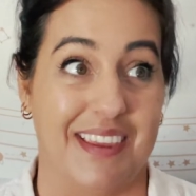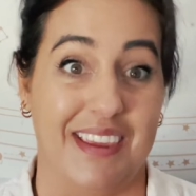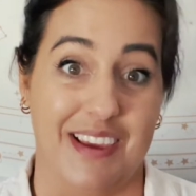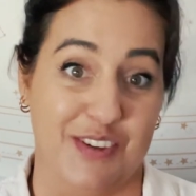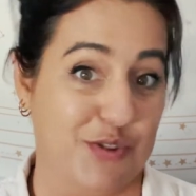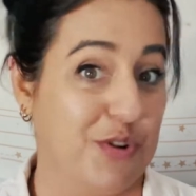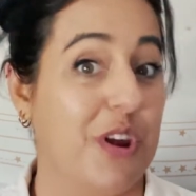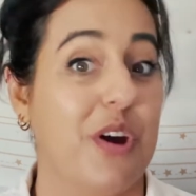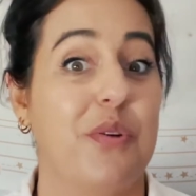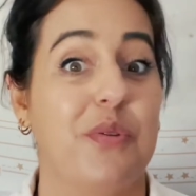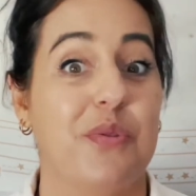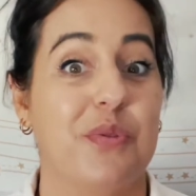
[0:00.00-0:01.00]
Yes or
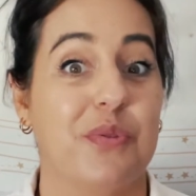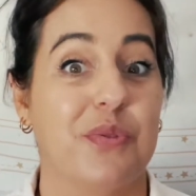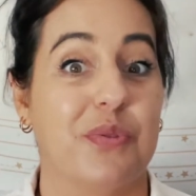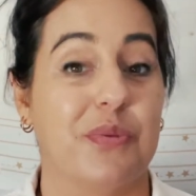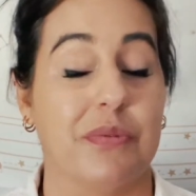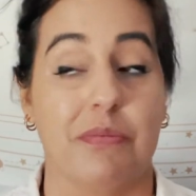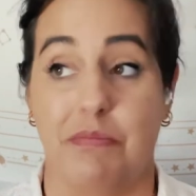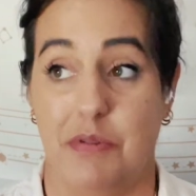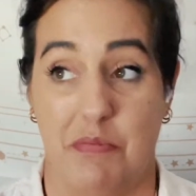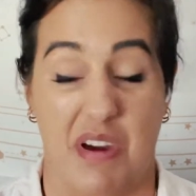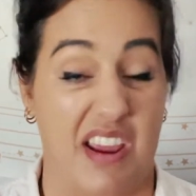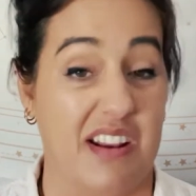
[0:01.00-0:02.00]
no? You
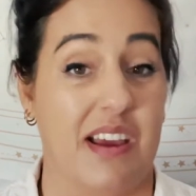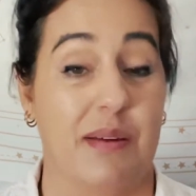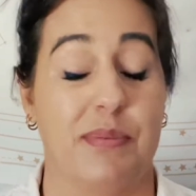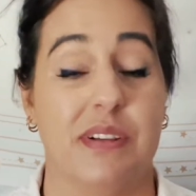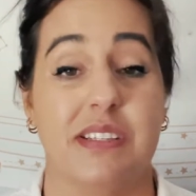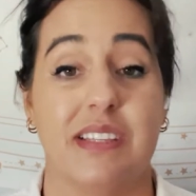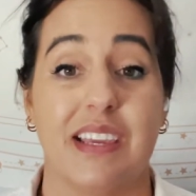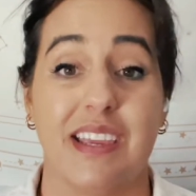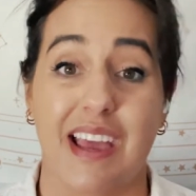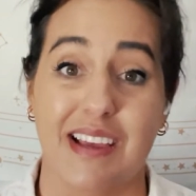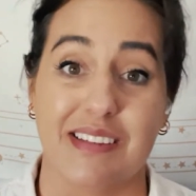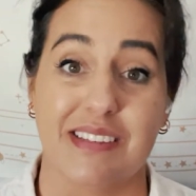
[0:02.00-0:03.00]
might happen to say
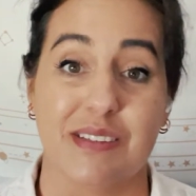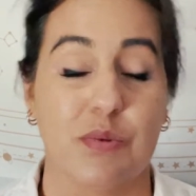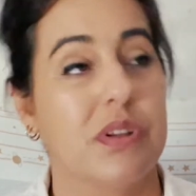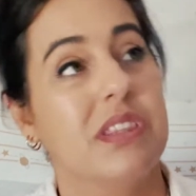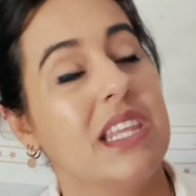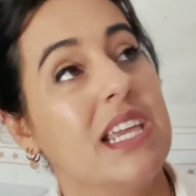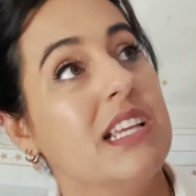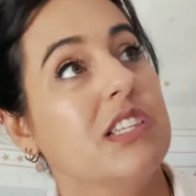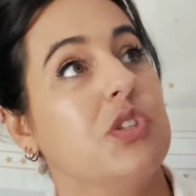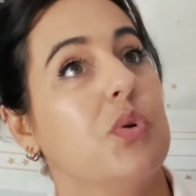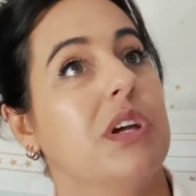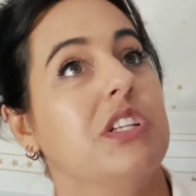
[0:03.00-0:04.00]
yes. What things
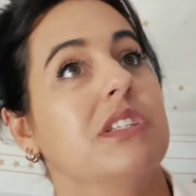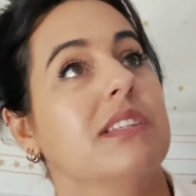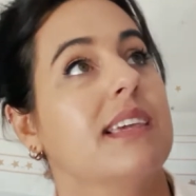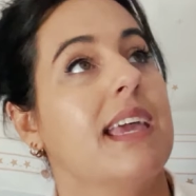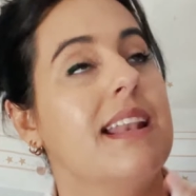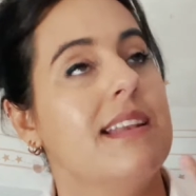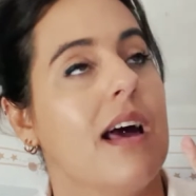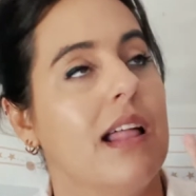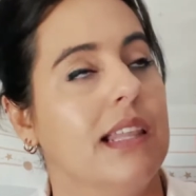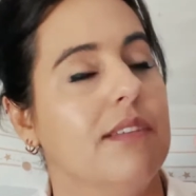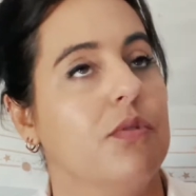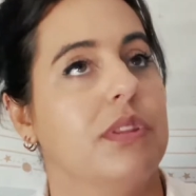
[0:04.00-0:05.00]
do I just cannot
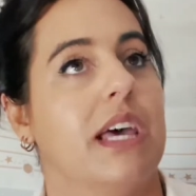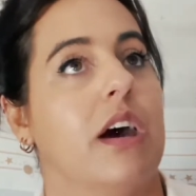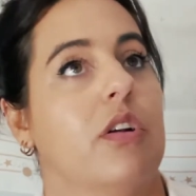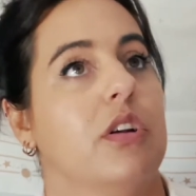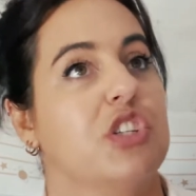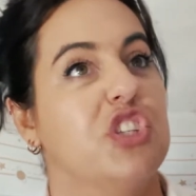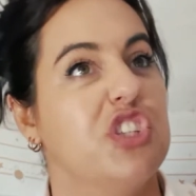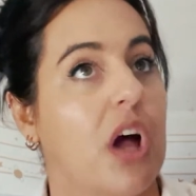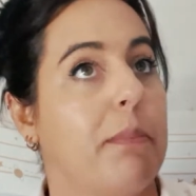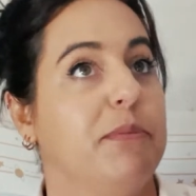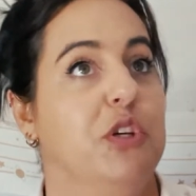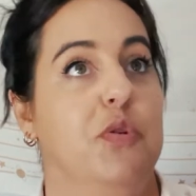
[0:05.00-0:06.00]
live without or
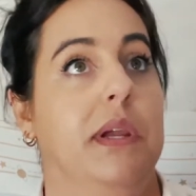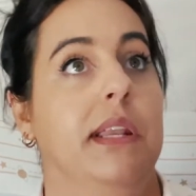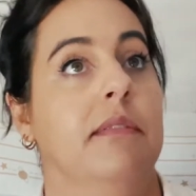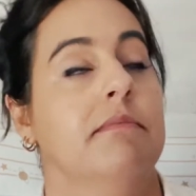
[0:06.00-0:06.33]
stop doing?